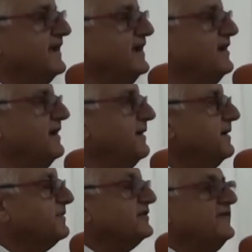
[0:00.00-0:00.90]
King
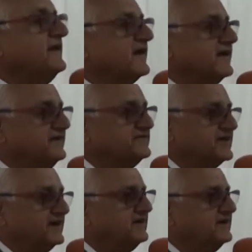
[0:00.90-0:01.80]
Prithvi Narayan
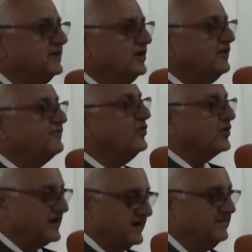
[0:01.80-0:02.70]
Shah of
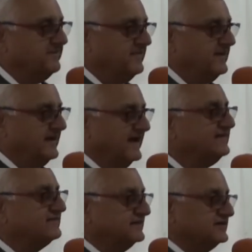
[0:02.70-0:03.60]
Gorkha,
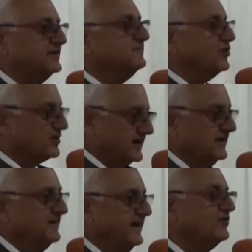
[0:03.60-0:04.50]
hence the term
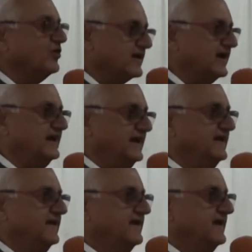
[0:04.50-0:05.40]
Gorkha and Gorkhali
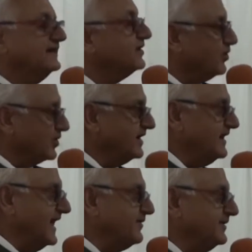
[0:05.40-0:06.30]
and the Gorkha
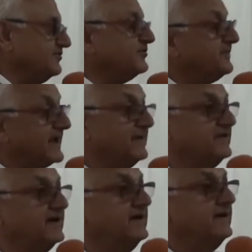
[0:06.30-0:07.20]
language which became
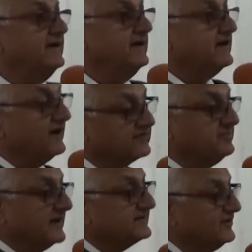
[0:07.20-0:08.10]
the Khas
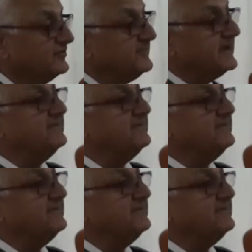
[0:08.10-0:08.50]
Bhasa which